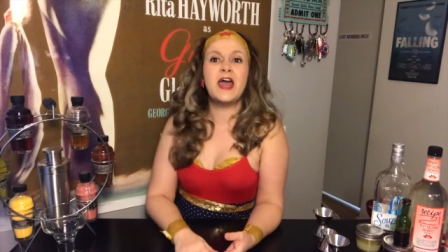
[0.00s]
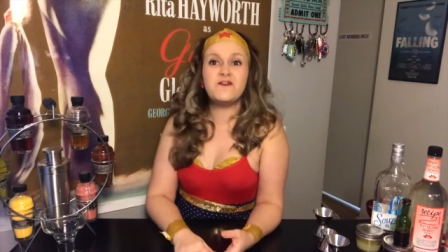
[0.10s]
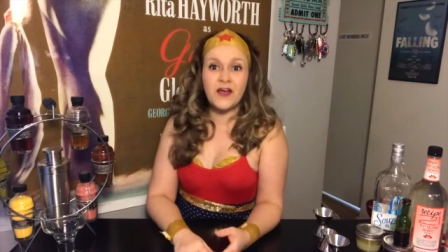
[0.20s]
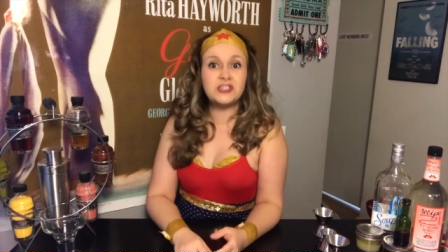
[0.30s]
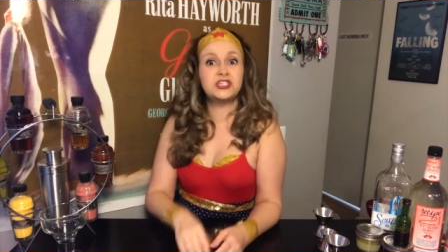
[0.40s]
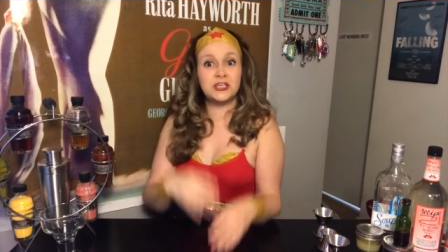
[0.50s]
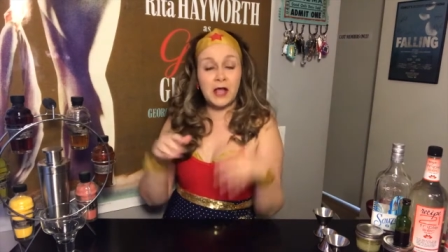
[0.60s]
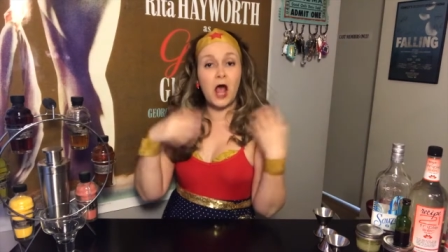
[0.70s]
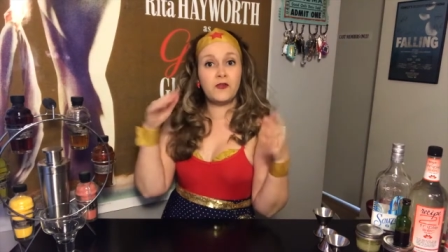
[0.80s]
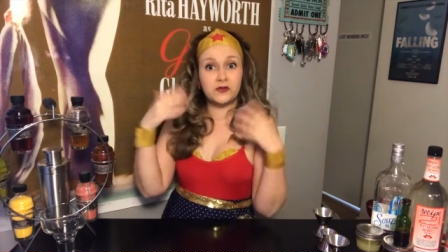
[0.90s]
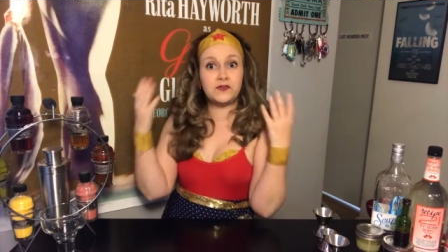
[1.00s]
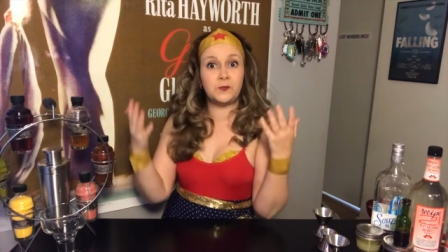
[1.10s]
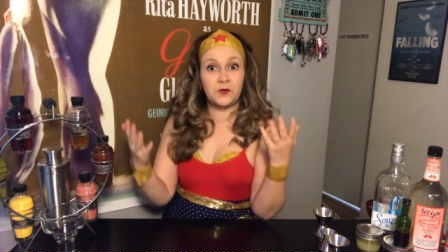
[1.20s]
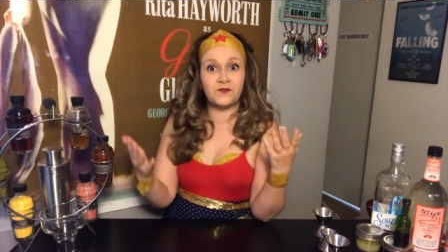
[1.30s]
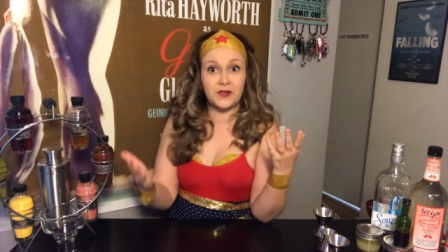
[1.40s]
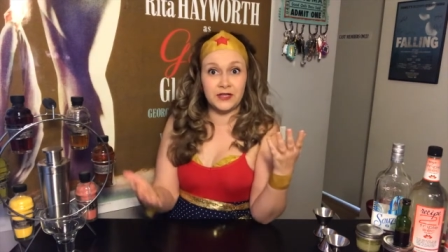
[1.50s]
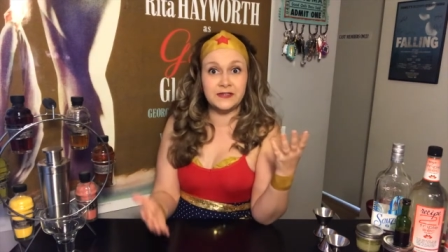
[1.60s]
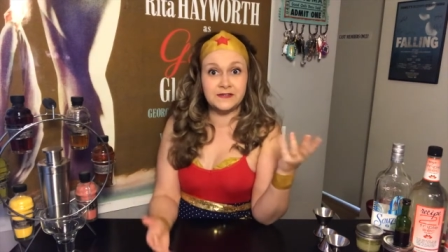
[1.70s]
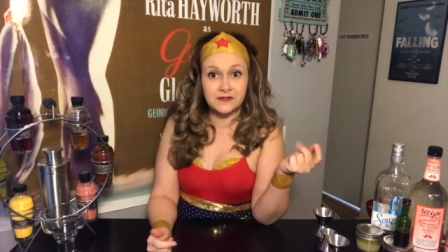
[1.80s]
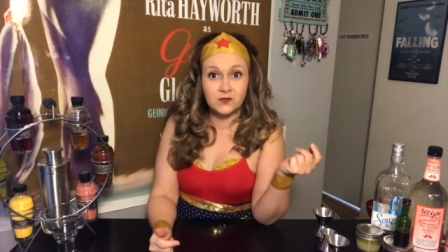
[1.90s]
and eventually other
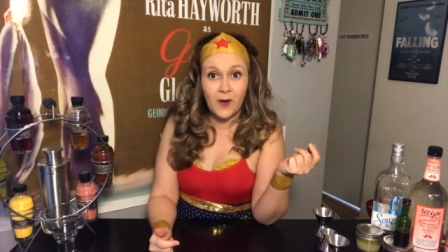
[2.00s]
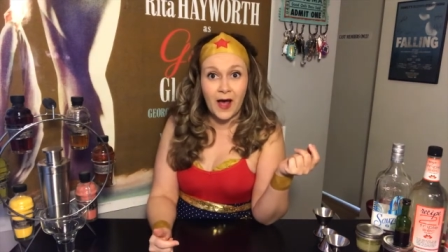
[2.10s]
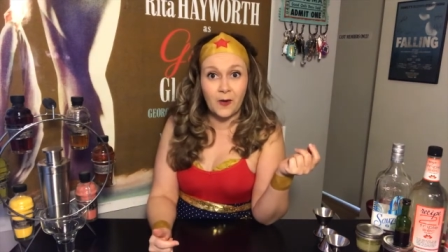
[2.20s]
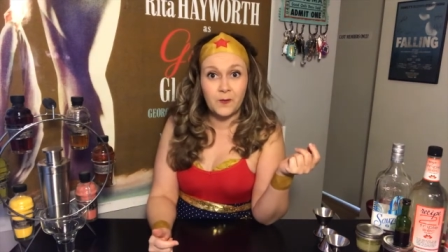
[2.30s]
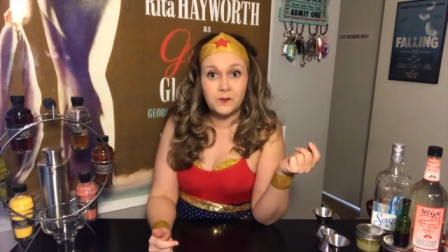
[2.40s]
supervillains as well.